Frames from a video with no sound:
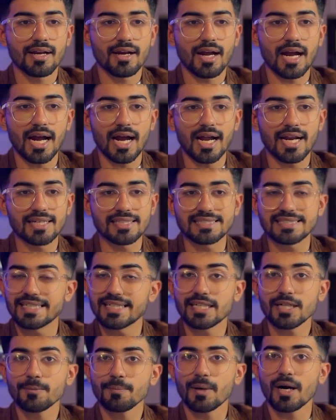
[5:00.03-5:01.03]
and set
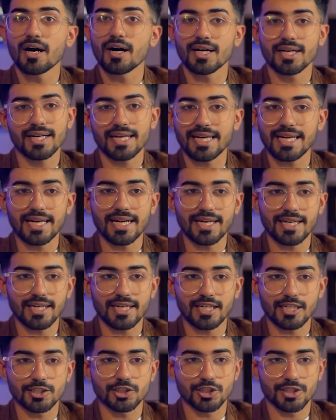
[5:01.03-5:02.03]
up our AI
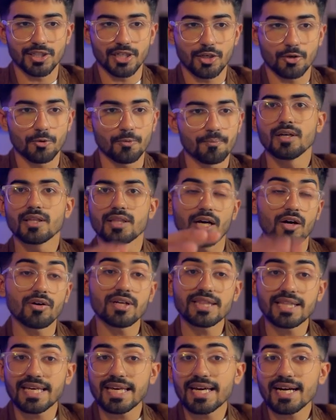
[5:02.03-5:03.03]
agent now. Now
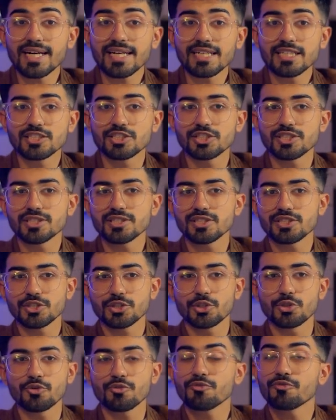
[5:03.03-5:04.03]
in AI agents,
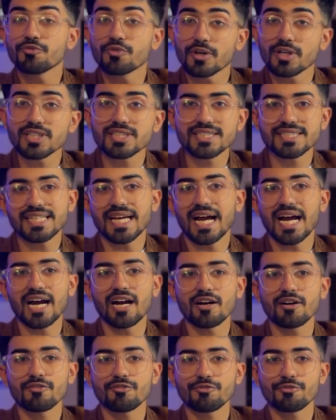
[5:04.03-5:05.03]
you first
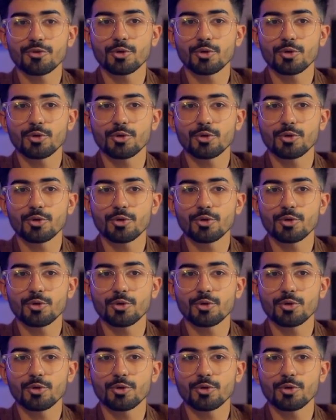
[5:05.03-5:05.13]
have